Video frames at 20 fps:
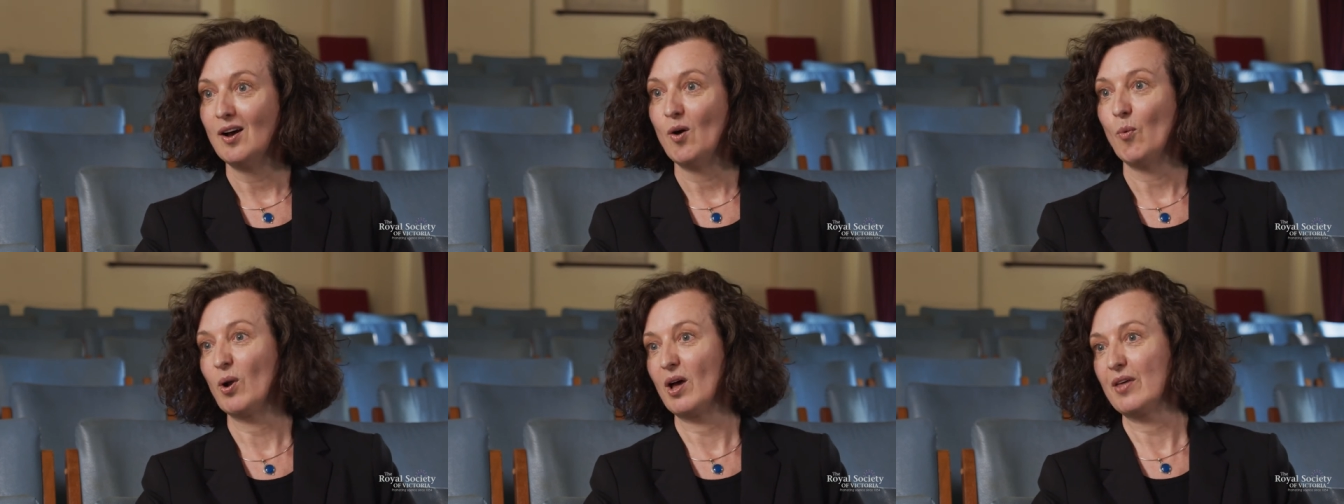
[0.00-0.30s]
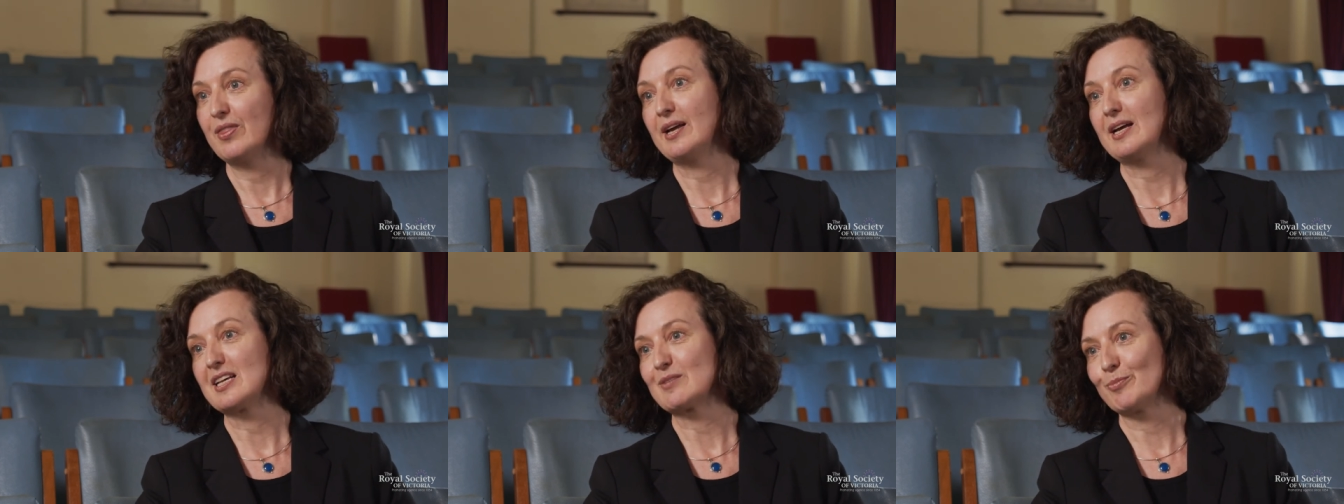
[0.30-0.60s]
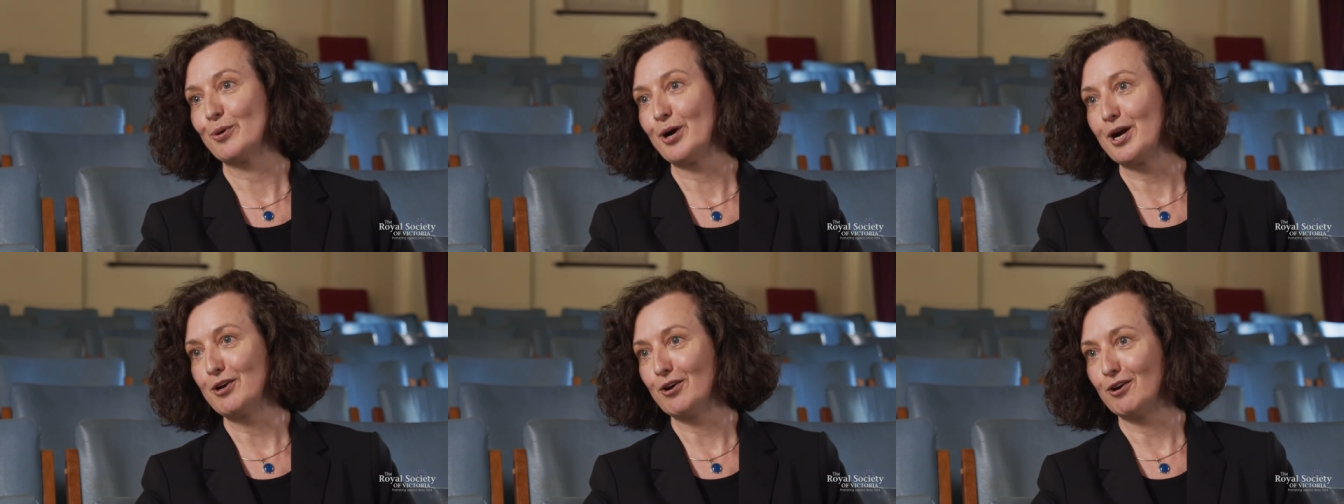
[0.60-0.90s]
Well, I think it's
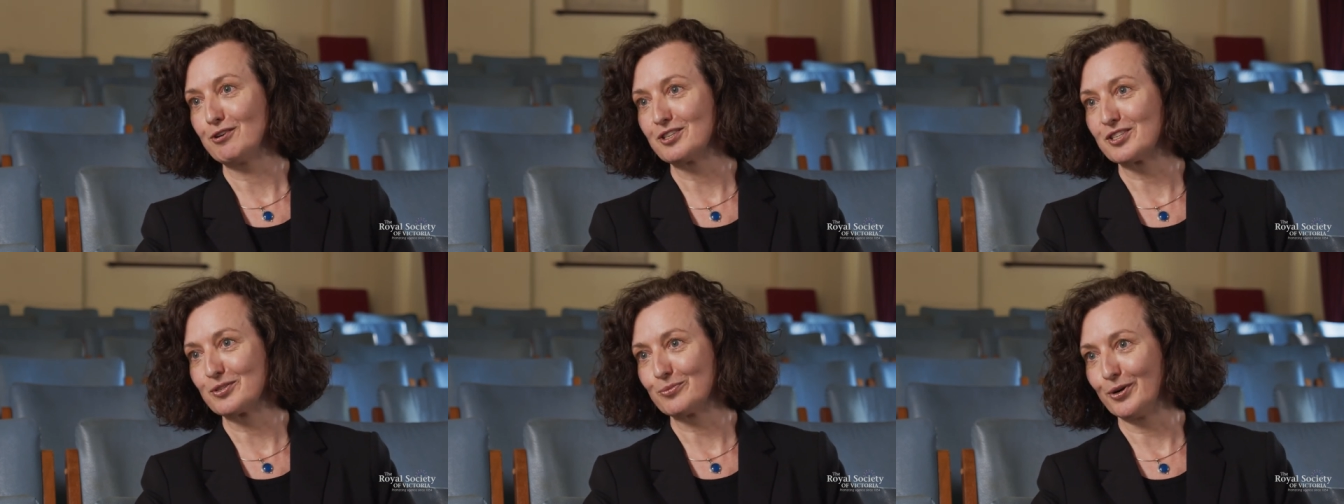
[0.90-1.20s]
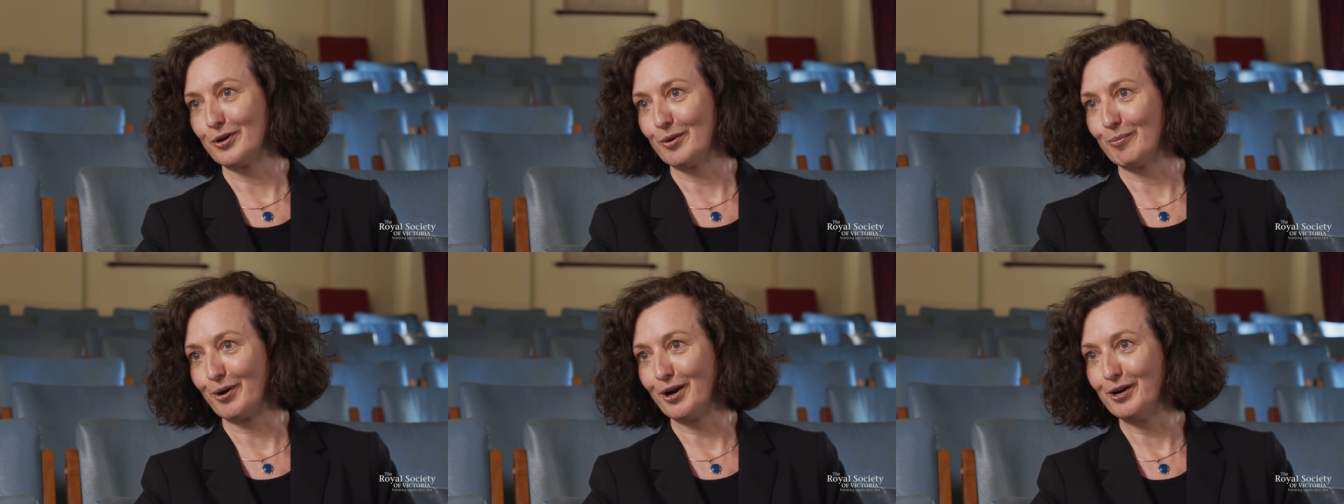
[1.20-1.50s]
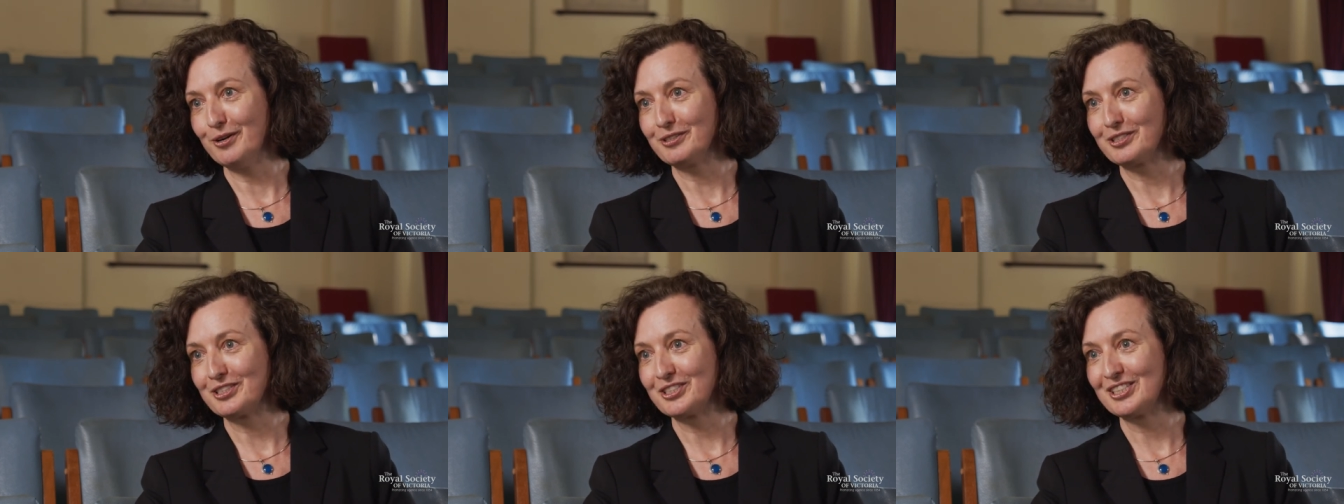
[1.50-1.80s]
probably not just one
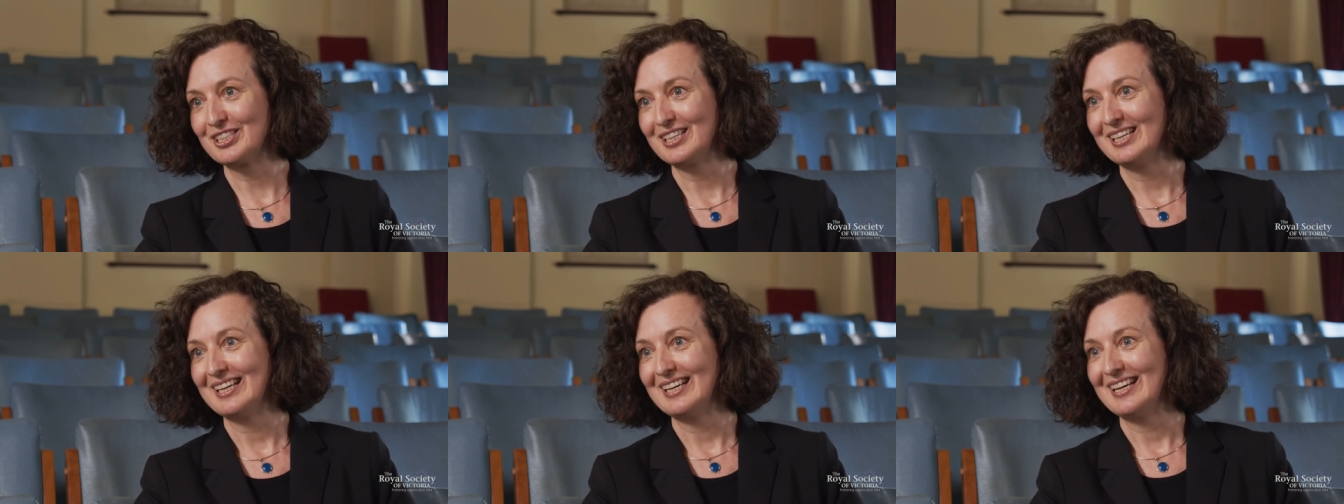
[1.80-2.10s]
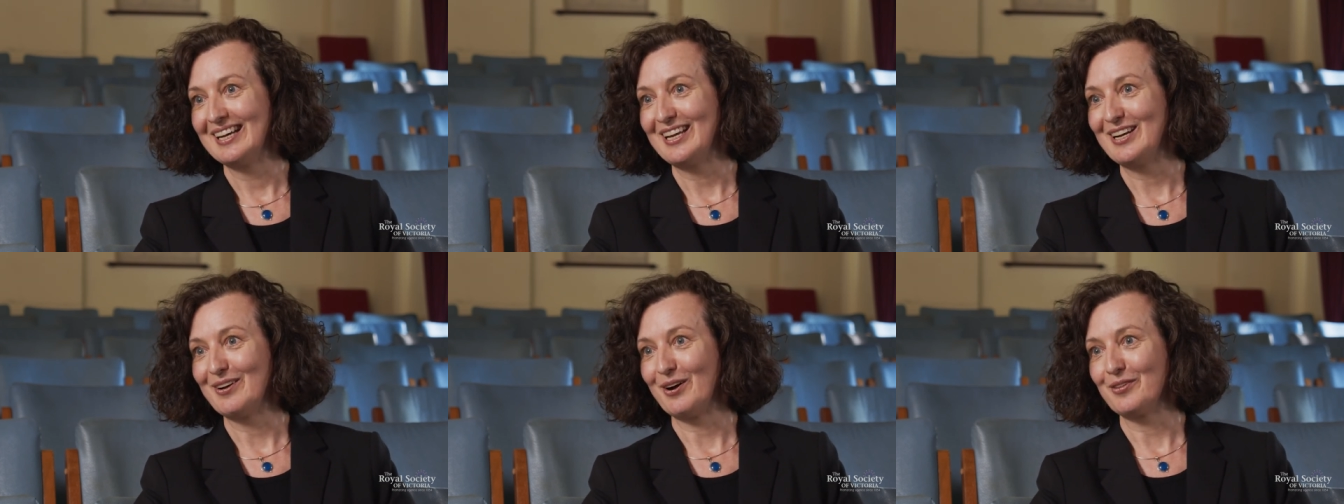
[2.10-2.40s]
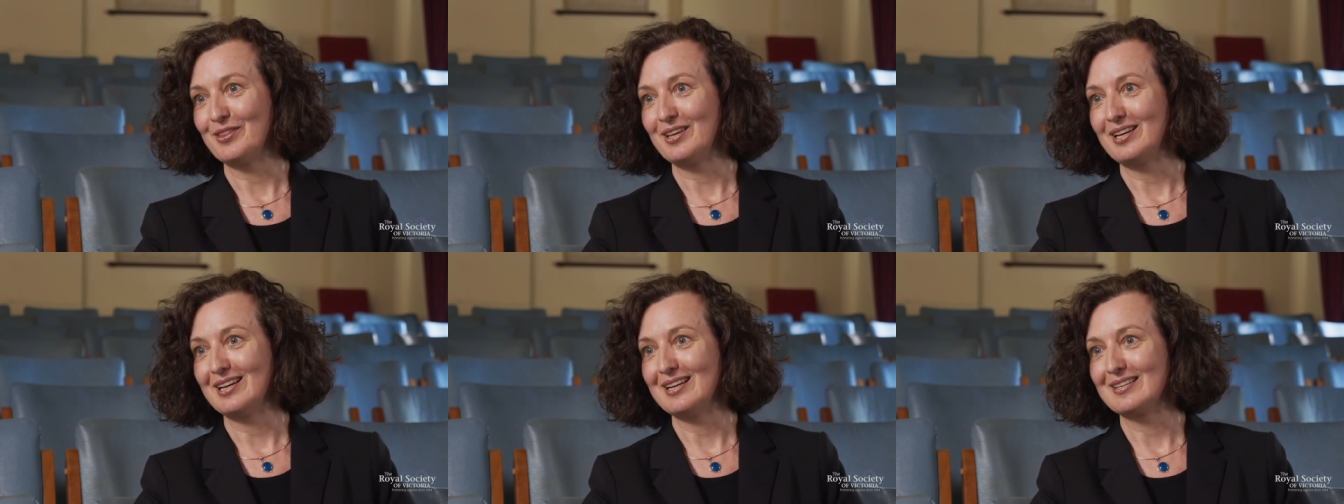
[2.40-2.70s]
approach. You know, I
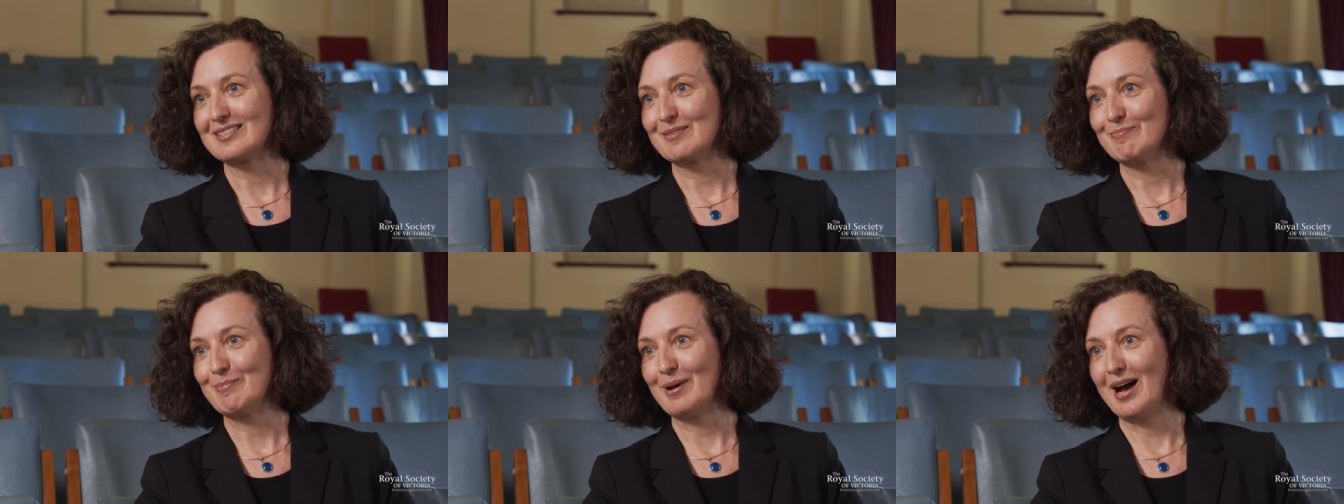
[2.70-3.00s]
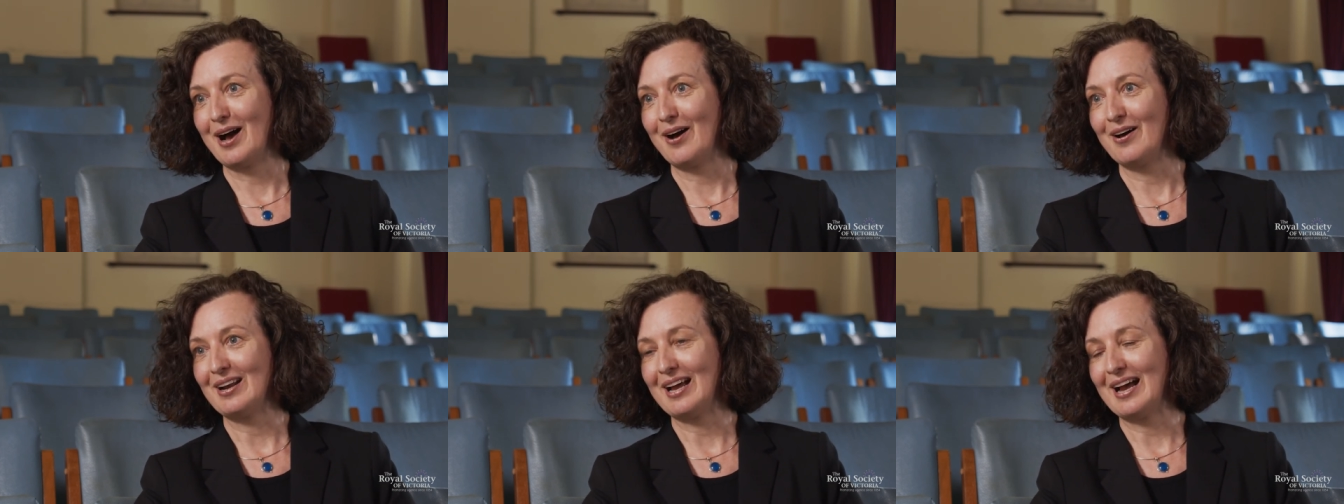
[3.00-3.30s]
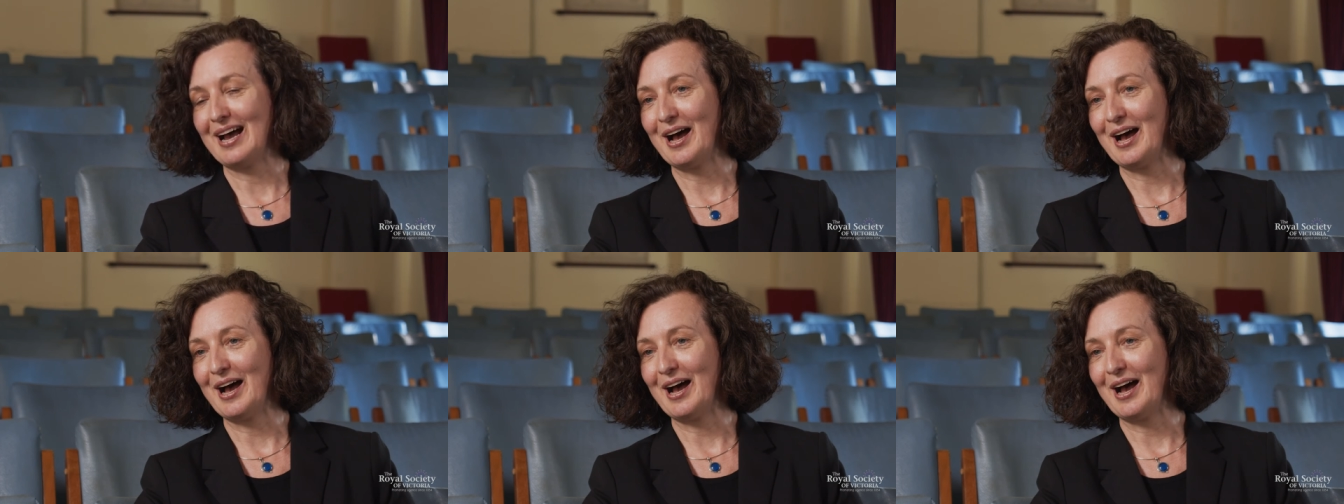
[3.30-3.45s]
think it's about